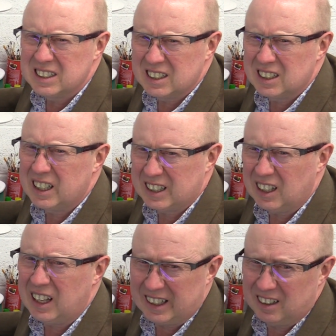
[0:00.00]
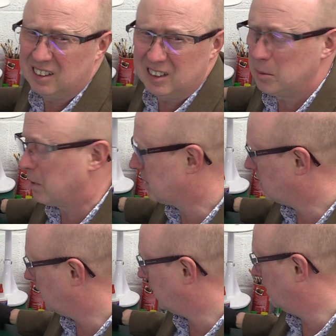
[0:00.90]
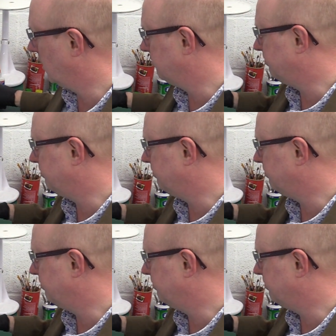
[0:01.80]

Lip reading: They're like a lacquer, aren't they, basically? You know.